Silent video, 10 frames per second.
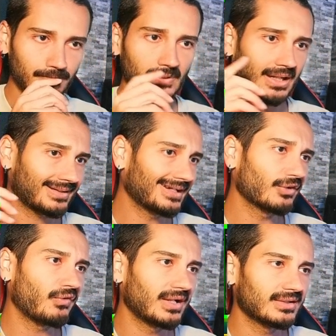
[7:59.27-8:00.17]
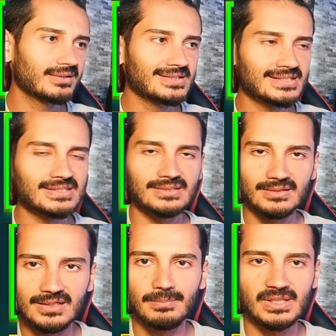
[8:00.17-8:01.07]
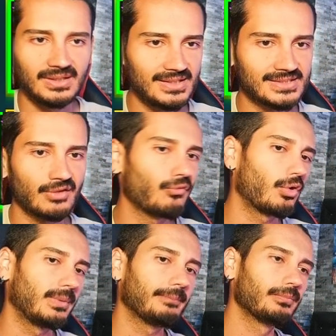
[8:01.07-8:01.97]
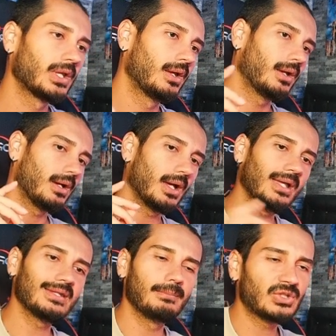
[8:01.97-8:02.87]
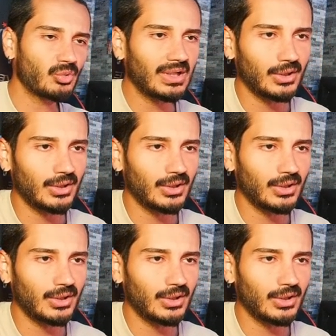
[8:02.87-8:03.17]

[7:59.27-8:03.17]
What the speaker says: I kind of find that this is a little bit easier for me. And the Mitrella